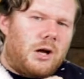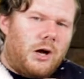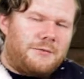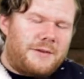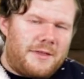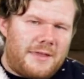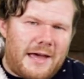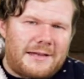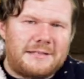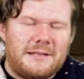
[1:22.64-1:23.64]
of
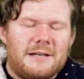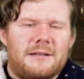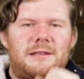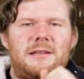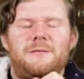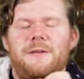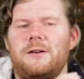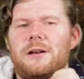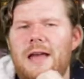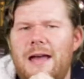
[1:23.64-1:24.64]
that, the
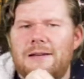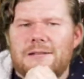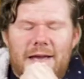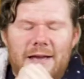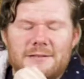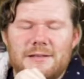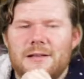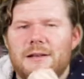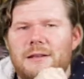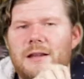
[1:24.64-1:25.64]
very end has
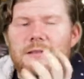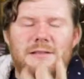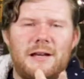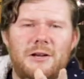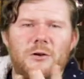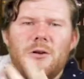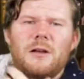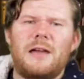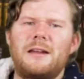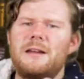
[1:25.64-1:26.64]
Asano
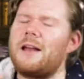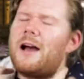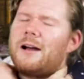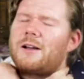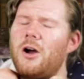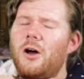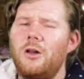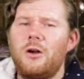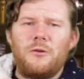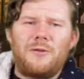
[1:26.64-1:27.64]
getting a
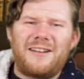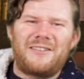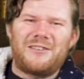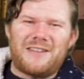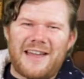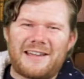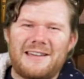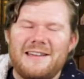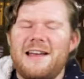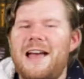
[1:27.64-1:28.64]
collar around her neck,
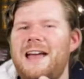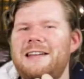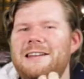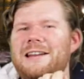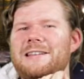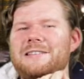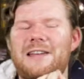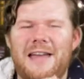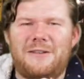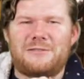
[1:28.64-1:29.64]
and it has a
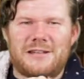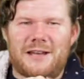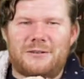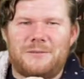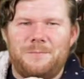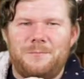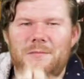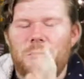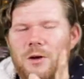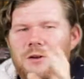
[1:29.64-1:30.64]
countdown.
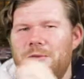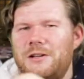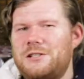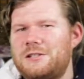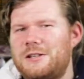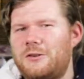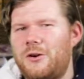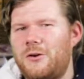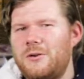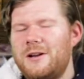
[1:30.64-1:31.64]
When it reaches
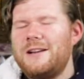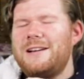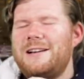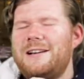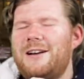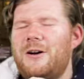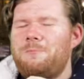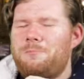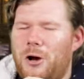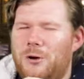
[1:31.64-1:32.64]
0,
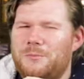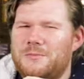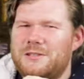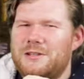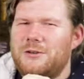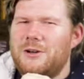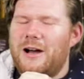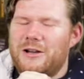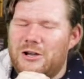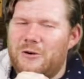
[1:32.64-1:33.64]
bombs
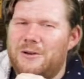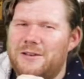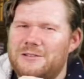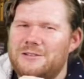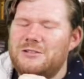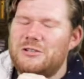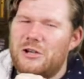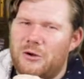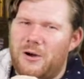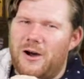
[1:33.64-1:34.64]
are going to
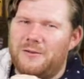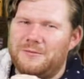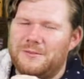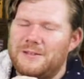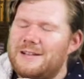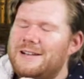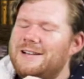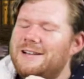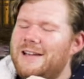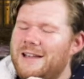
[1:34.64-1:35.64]
go off.
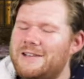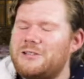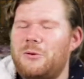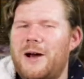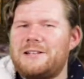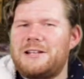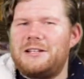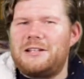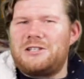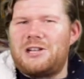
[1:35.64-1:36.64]
It is quite
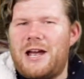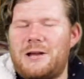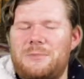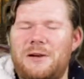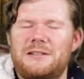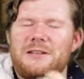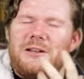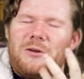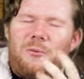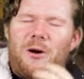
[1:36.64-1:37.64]
cliche, but
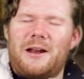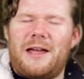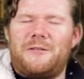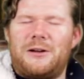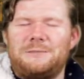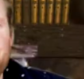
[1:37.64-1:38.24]
whatever.